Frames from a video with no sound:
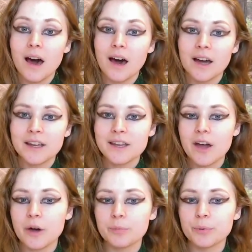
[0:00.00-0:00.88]
I
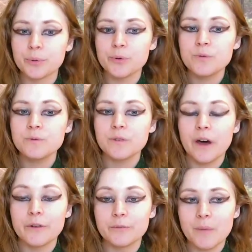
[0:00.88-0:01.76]
approve
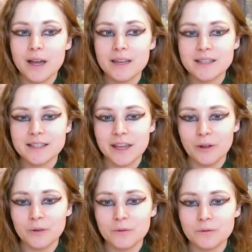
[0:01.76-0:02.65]
of
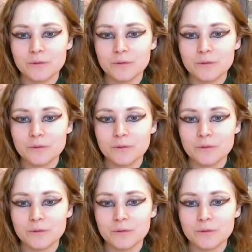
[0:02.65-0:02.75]
myself.